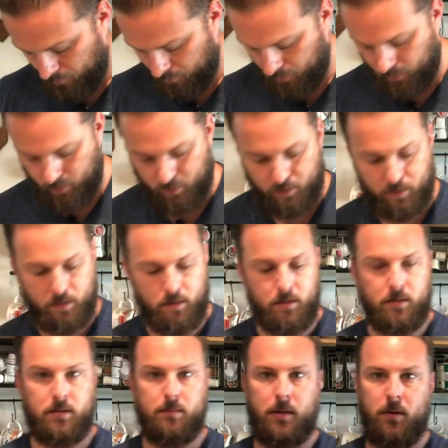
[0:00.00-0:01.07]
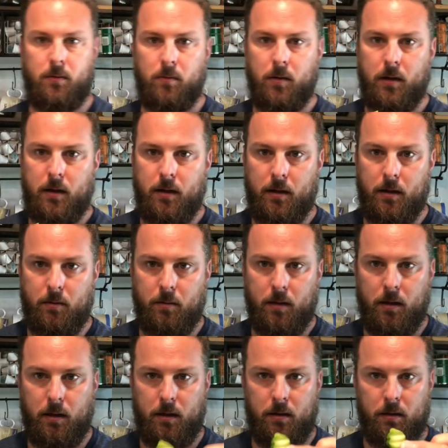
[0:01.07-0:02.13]
but this is about what we're looking at. We
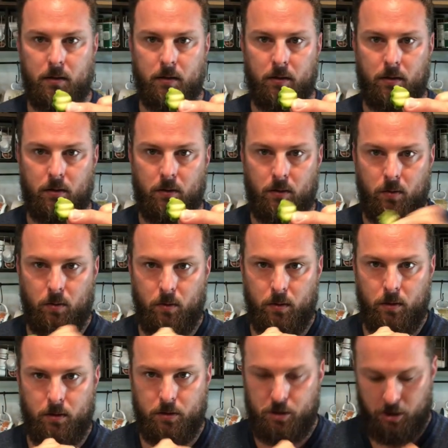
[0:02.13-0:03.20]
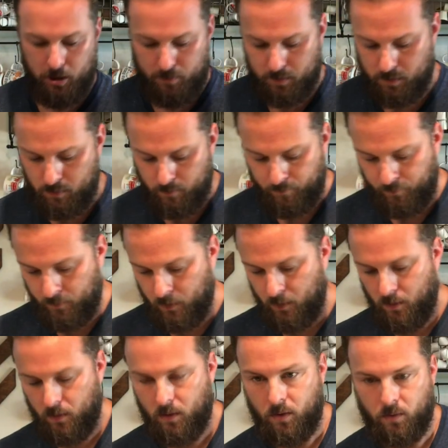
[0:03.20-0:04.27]
got cool little chips.
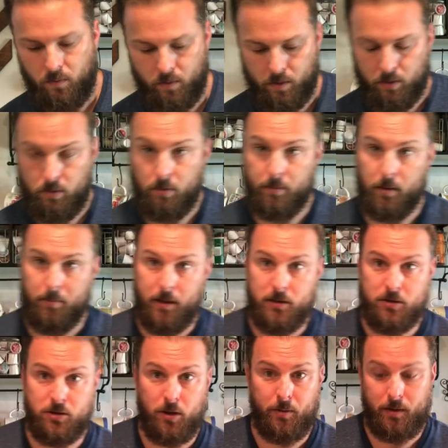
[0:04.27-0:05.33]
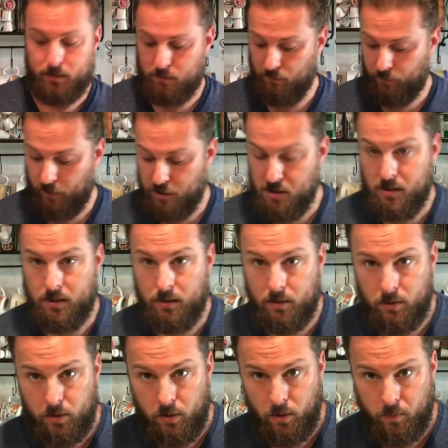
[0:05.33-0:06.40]
We're gonna throw them in the mason jar. We got some fresh
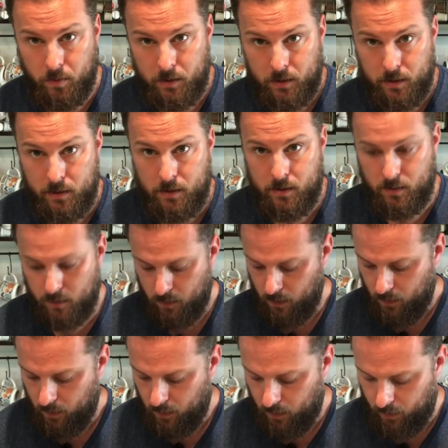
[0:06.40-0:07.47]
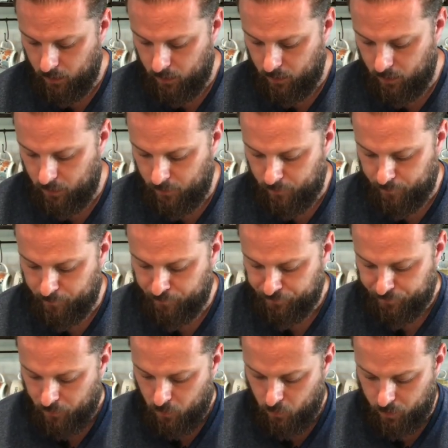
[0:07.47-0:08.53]
dill going with this. We're
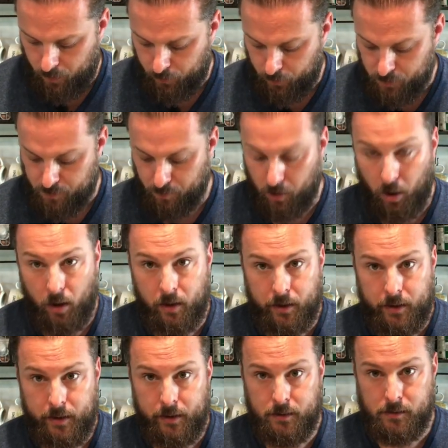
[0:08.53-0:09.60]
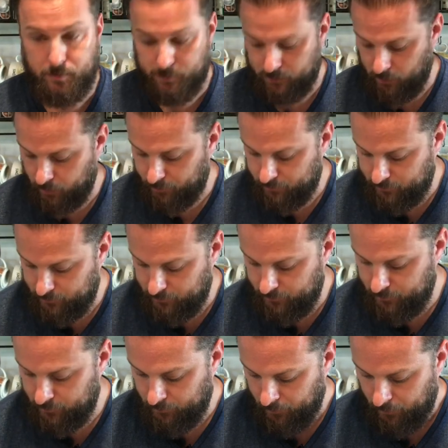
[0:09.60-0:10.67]
gonna throw some garlic in, some celery
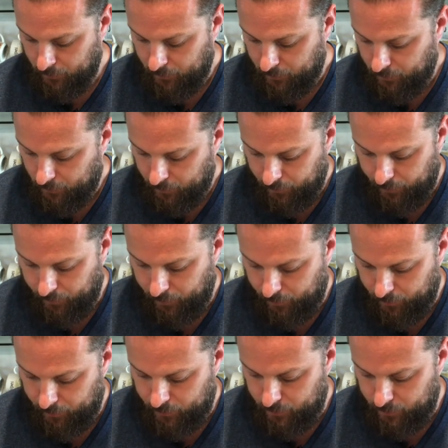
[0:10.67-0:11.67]
seed, and